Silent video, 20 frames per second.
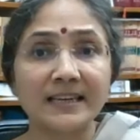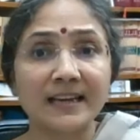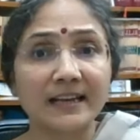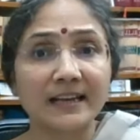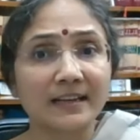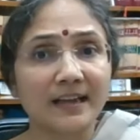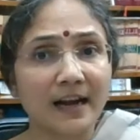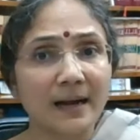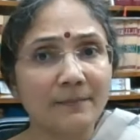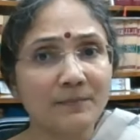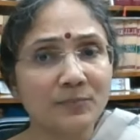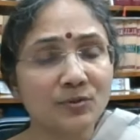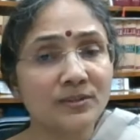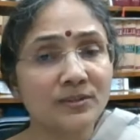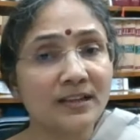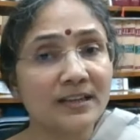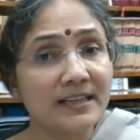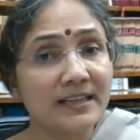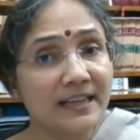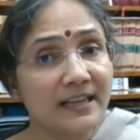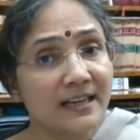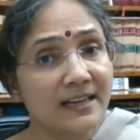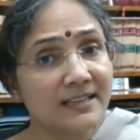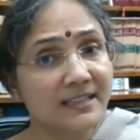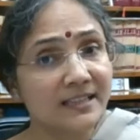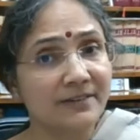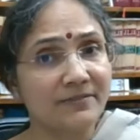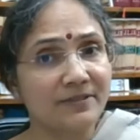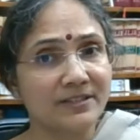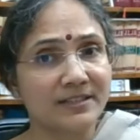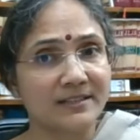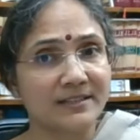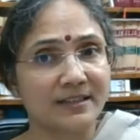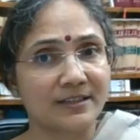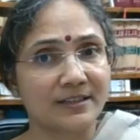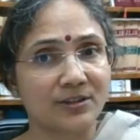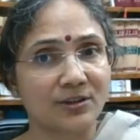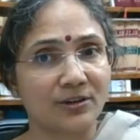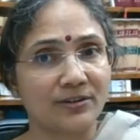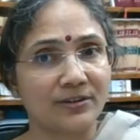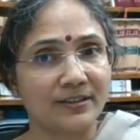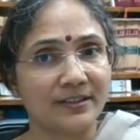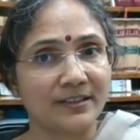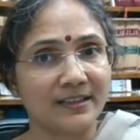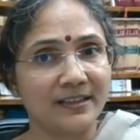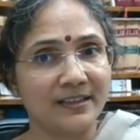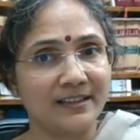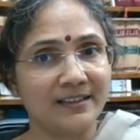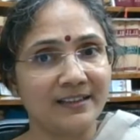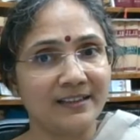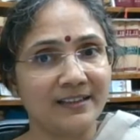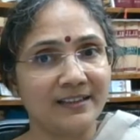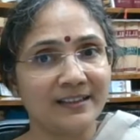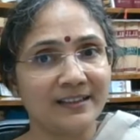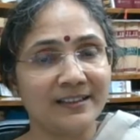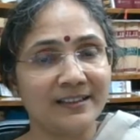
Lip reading: he can come to the legal services authority.